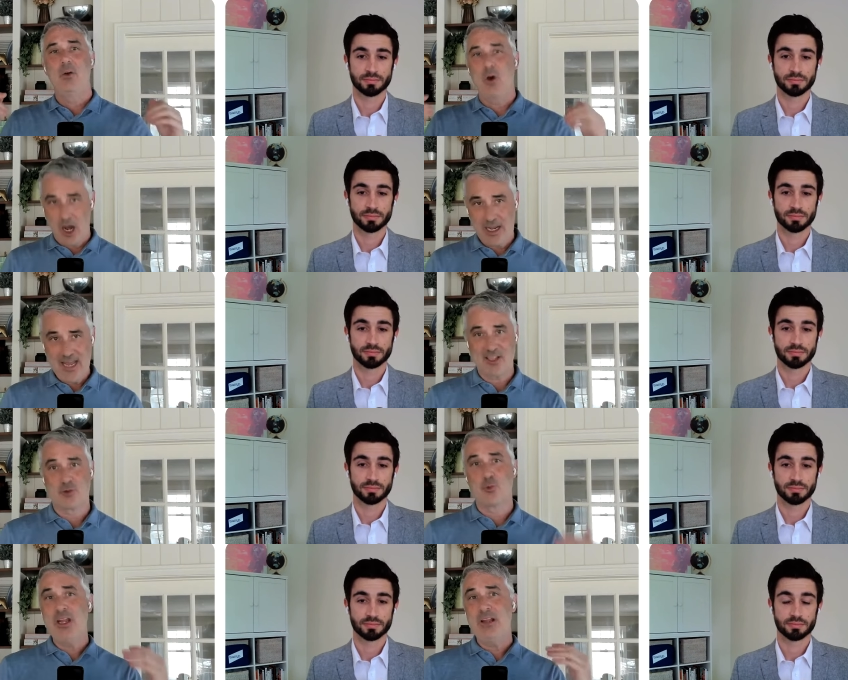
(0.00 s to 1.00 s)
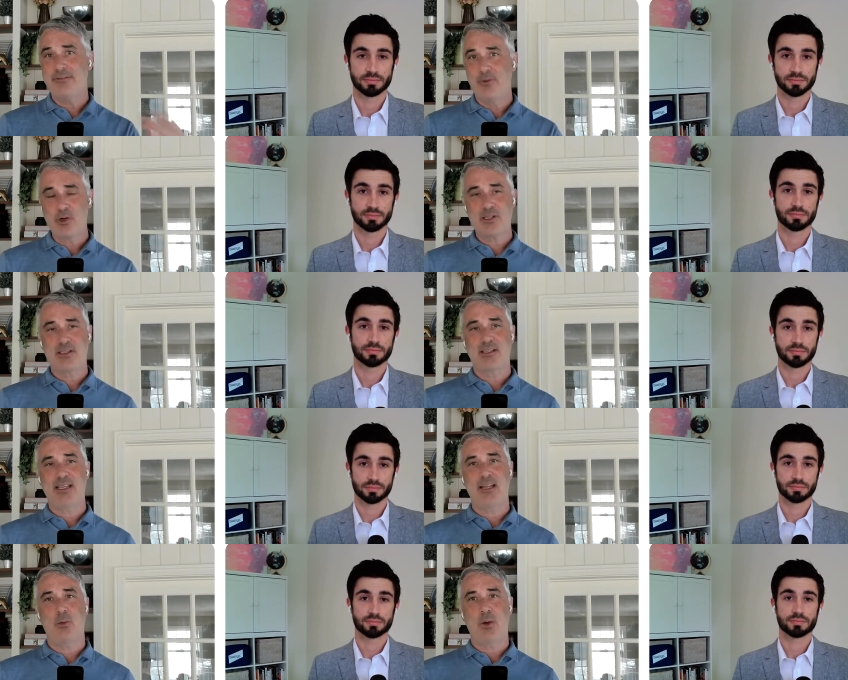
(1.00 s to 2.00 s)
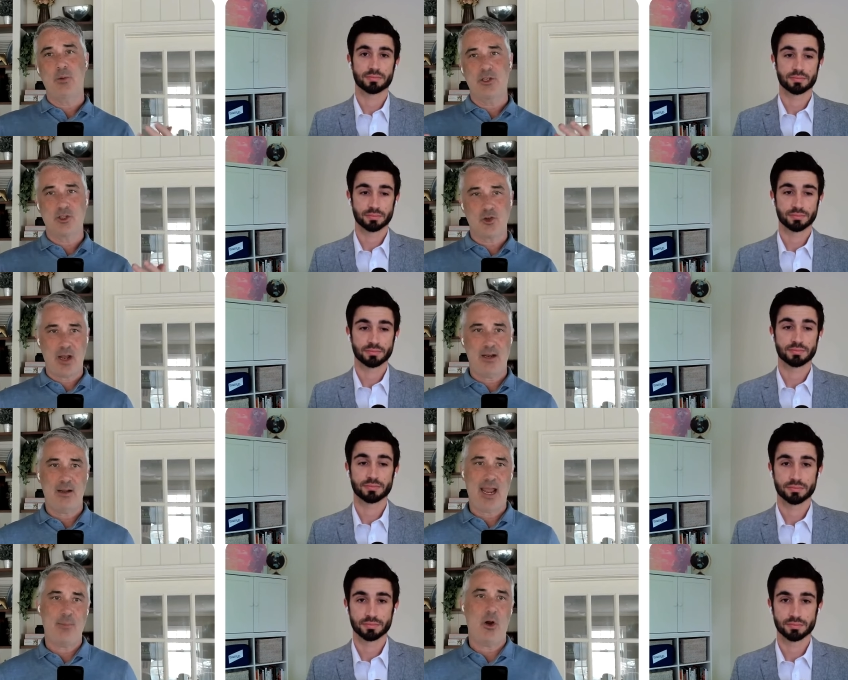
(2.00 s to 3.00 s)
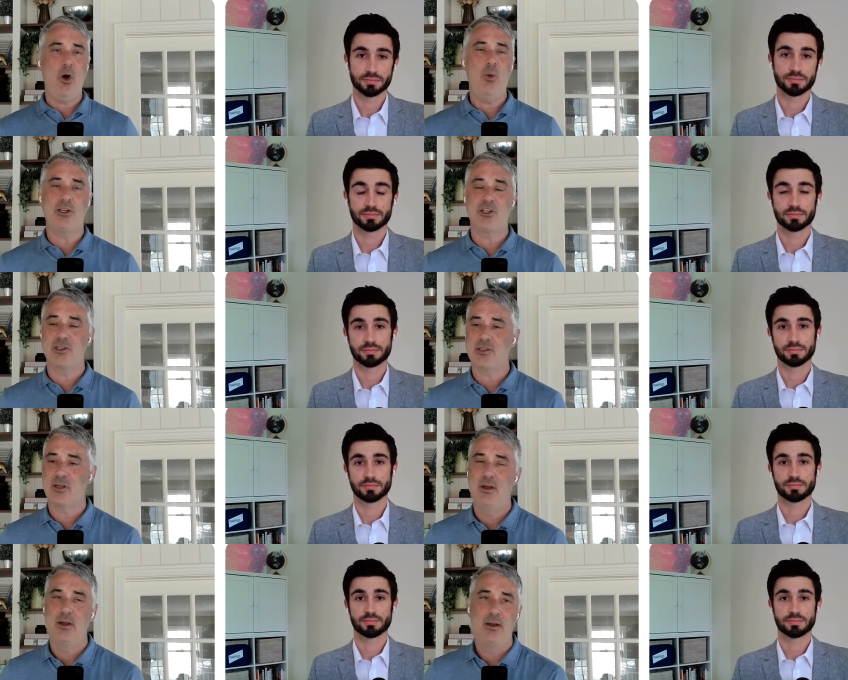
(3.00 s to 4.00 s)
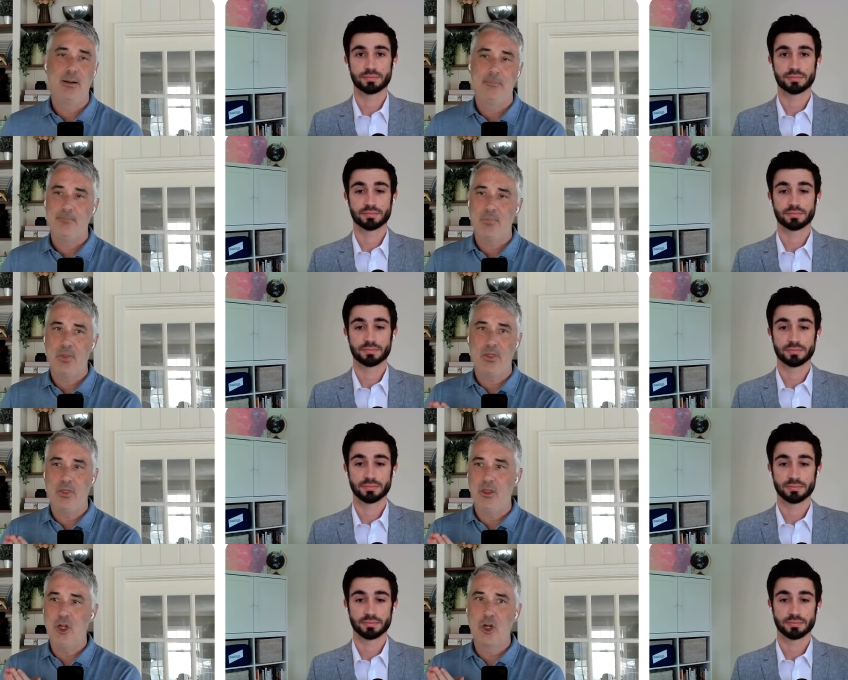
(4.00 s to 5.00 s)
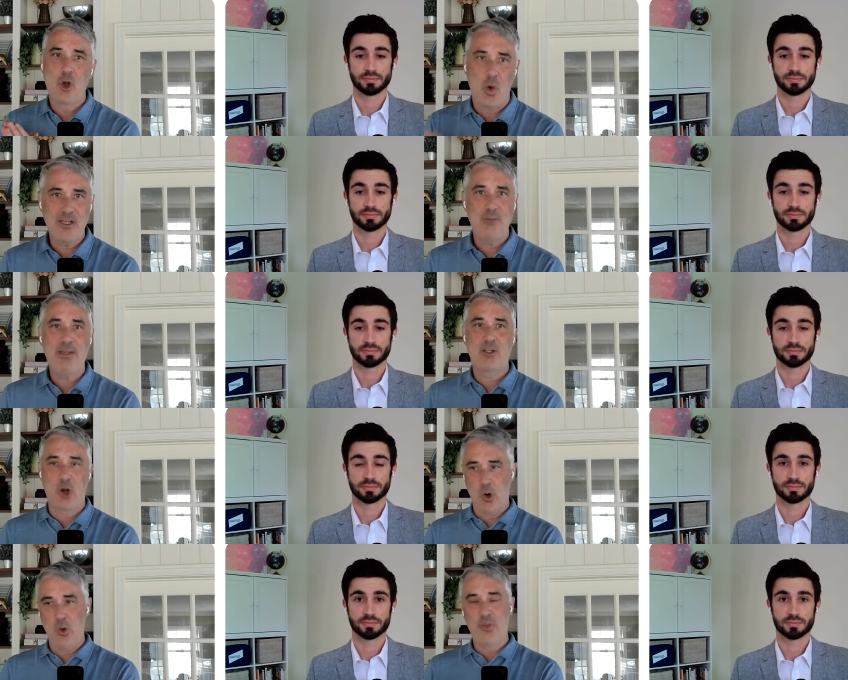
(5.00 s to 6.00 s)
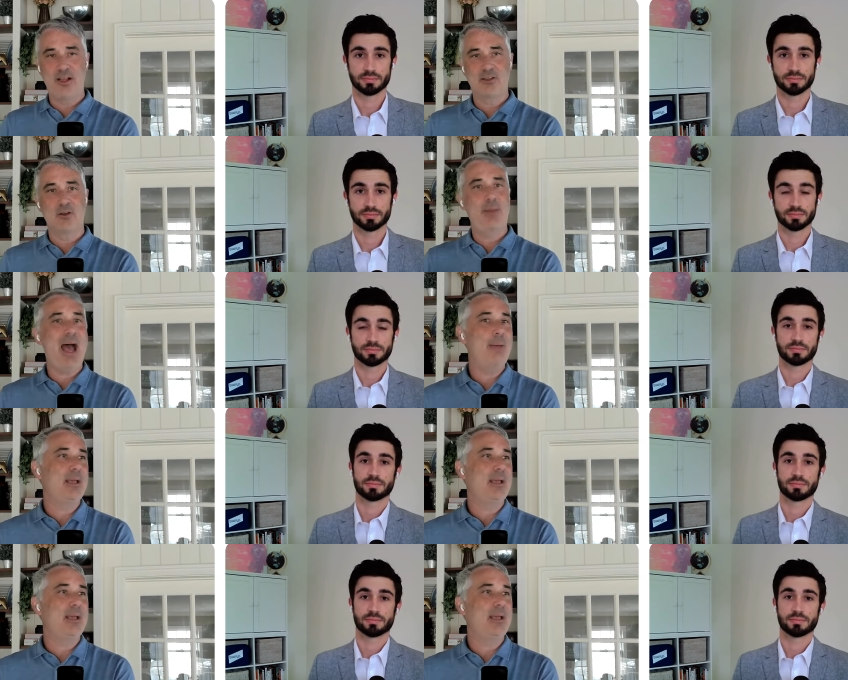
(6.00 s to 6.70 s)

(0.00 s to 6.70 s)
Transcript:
Speaker 1: Again, this reinforces this thing that we were just trying to hammer home, which is you're going to be told things are bad